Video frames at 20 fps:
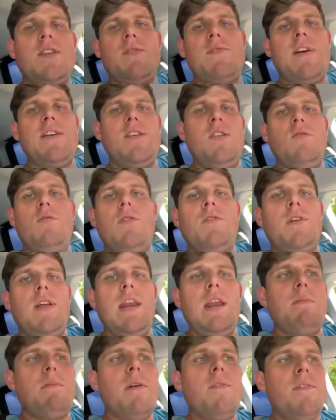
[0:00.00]
do on
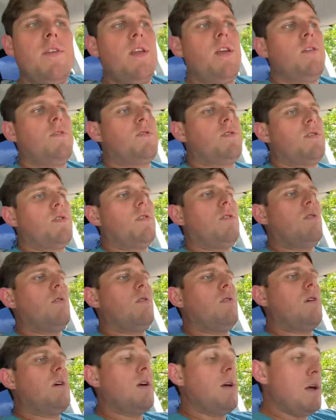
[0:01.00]
any of my videos at
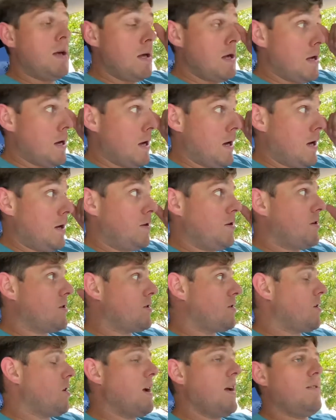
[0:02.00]
all,
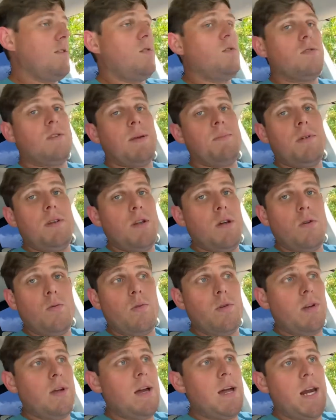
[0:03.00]
just all you have to do is let me know.
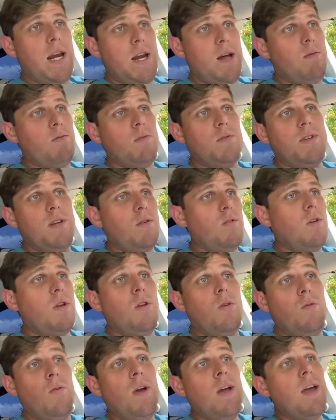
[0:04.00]
Really, I will tell
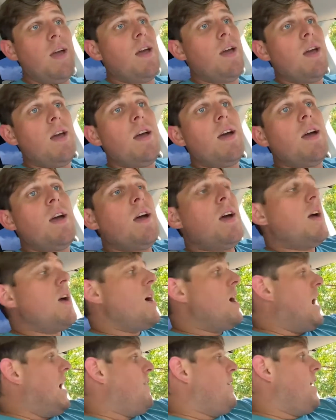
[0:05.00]
you.
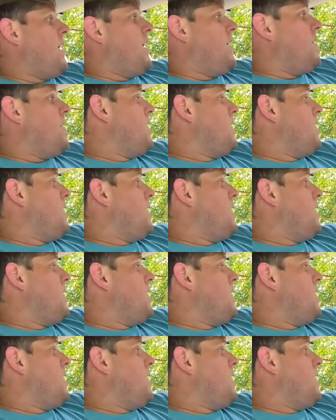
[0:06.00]
I've had